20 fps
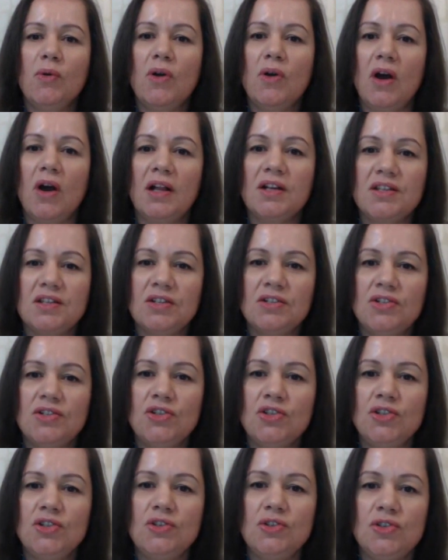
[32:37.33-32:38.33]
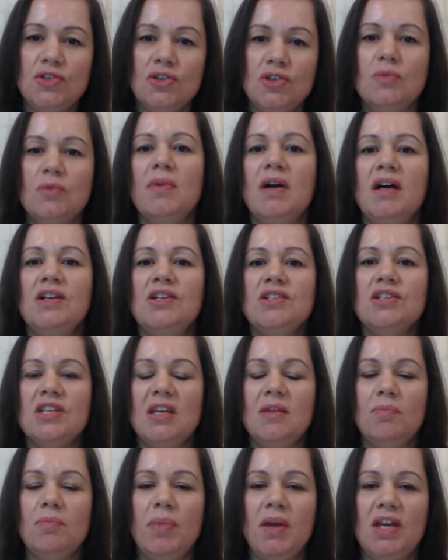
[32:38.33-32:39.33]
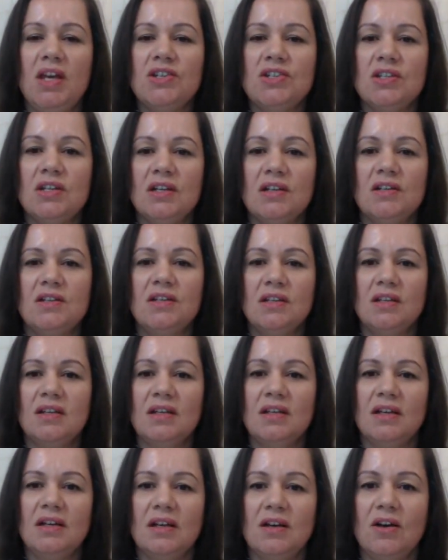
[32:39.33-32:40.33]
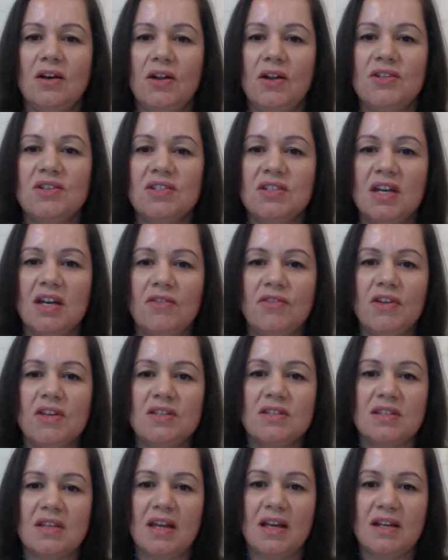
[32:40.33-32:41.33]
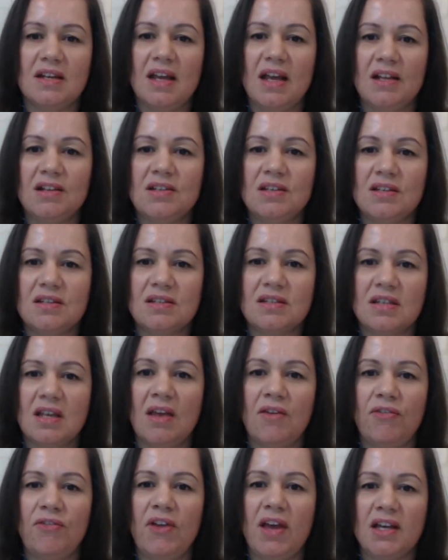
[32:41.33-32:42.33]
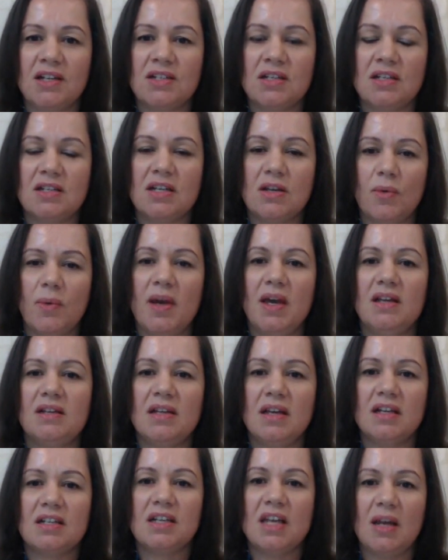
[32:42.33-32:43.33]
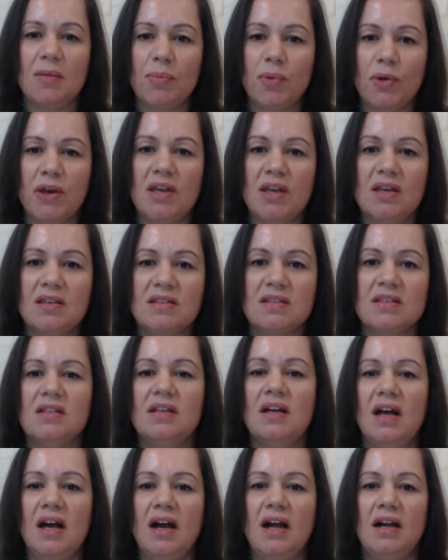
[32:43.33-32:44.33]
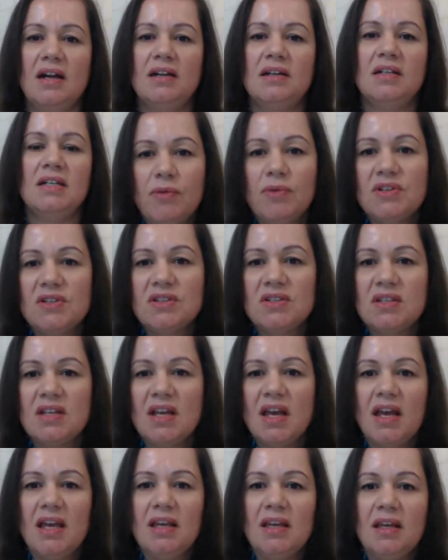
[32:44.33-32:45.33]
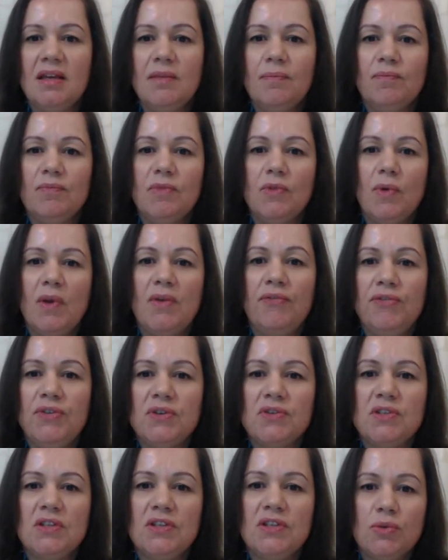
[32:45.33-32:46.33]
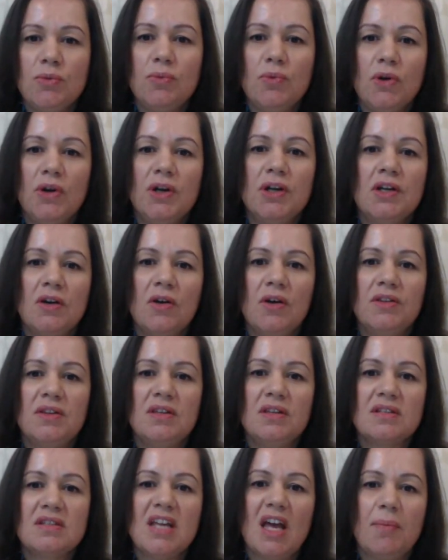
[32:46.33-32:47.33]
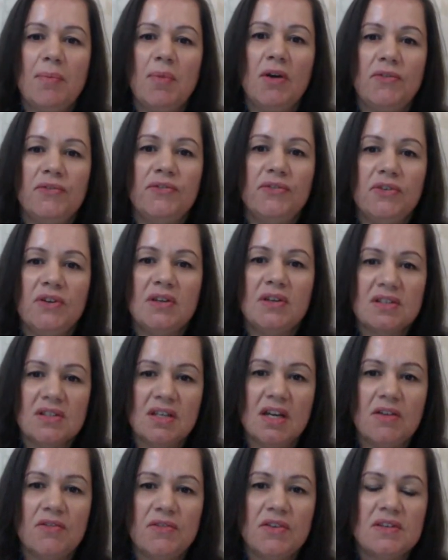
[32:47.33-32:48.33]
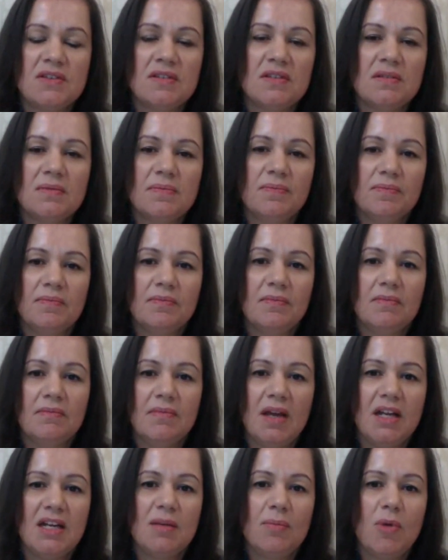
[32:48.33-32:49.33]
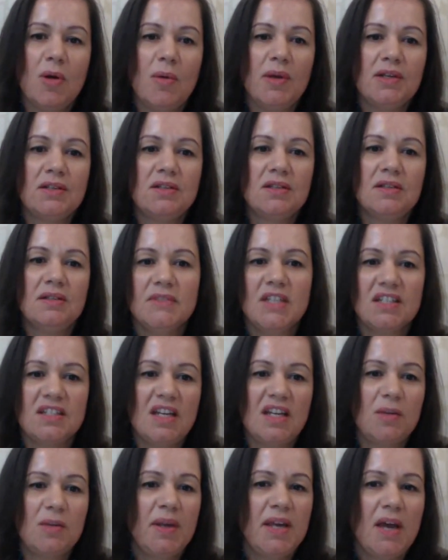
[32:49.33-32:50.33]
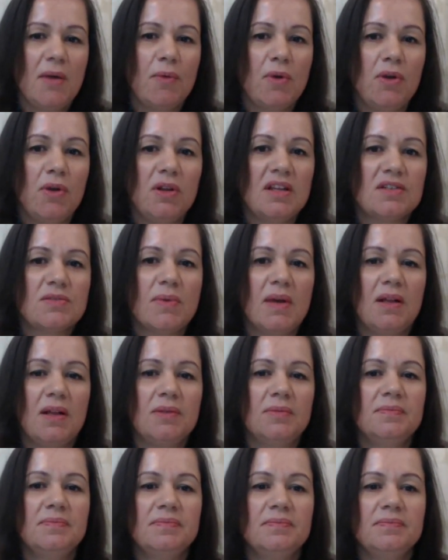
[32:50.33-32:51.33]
people got too much impatient on service, and that is reflecting the way that employees are, I would say, refusing to work on this type of service at the moment? Does that play a role as well?